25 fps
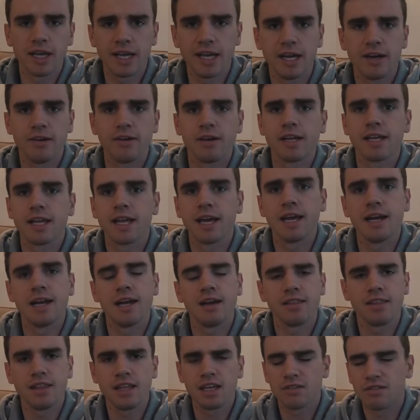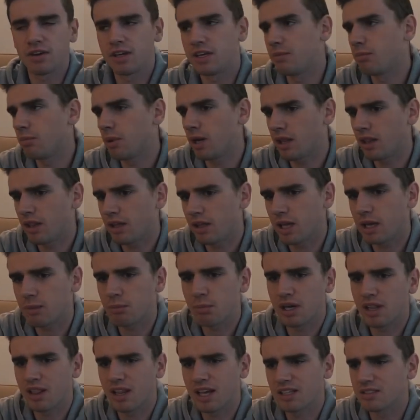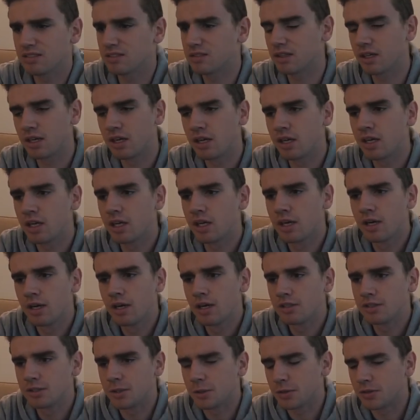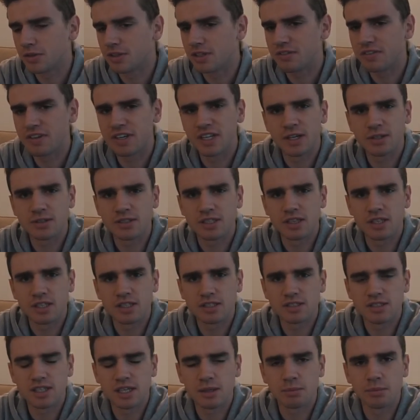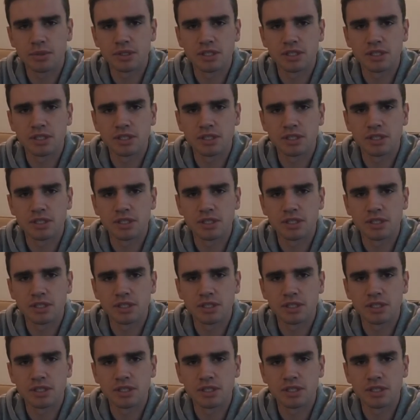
here again. I think I've ended my last two or three videos in this same